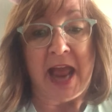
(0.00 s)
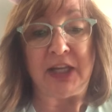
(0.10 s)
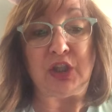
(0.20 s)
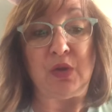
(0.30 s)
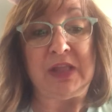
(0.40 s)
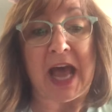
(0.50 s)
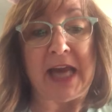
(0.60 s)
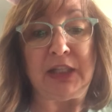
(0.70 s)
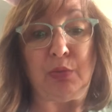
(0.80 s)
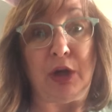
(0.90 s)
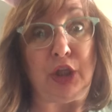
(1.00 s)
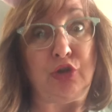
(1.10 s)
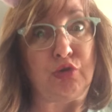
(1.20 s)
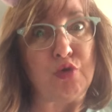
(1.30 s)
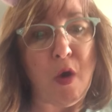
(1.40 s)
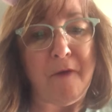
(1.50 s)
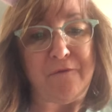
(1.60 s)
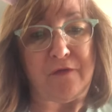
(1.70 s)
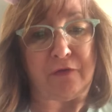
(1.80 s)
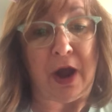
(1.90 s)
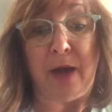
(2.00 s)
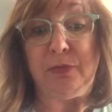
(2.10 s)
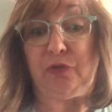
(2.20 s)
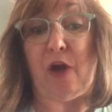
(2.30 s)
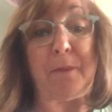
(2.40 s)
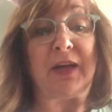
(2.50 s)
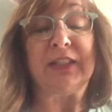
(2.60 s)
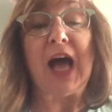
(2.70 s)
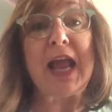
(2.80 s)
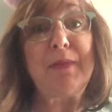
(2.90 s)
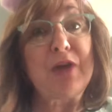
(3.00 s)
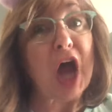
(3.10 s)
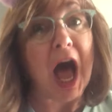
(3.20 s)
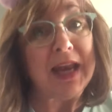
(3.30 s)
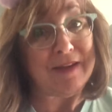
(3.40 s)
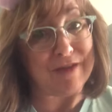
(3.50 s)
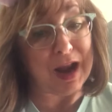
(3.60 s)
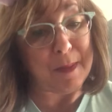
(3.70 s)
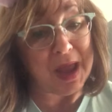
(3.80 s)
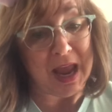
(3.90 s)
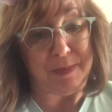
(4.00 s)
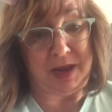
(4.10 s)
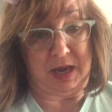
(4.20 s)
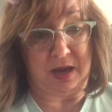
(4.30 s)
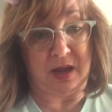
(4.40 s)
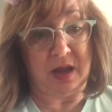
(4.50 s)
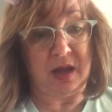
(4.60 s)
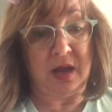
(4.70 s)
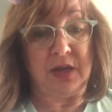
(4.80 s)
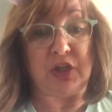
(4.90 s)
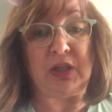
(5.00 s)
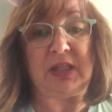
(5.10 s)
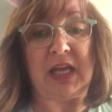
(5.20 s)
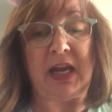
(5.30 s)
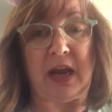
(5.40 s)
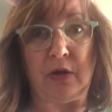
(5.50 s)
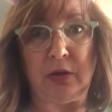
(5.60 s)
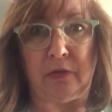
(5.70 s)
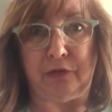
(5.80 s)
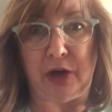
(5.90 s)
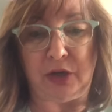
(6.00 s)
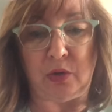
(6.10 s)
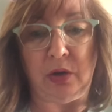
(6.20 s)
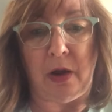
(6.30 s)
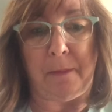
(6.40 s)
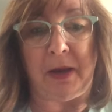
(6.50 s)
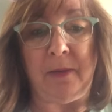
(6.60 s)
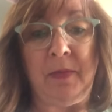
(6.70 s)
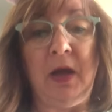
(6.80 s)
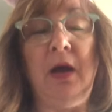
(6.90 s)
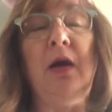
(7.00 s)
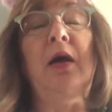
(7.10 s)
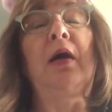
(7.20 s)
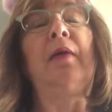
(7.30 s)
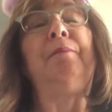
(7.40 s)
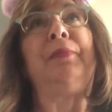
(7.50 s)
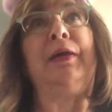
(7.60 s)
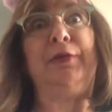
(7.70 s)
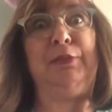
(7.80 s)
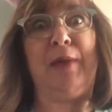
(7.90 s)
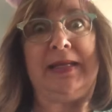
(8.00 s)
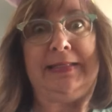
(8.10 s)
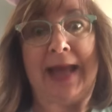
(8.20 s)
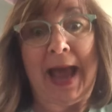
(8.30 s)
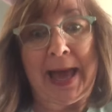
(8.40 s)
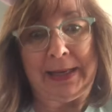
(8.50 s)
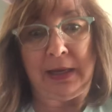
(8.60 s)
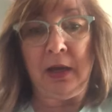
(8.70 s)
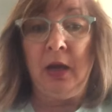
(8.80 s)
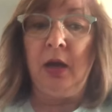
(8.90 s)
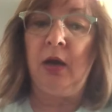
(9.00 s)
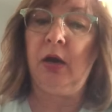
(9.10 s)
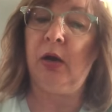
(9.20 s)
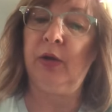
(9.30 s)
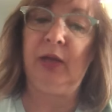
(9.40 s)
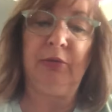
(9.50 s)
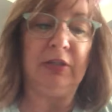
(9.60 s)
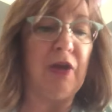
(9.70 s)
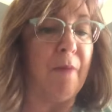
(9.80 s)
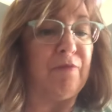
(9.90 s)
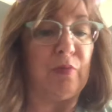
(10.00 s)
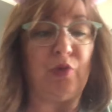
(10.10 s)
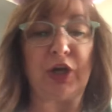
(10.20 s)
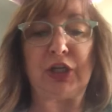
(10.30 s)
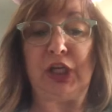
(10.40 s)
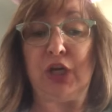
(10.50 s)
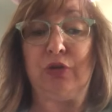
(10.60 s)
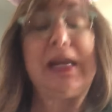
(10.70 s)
And so that is where the drool comes from, because I am not even a baby. Just then I heard the front door open. It was my daddy. Oh, he was home from work too.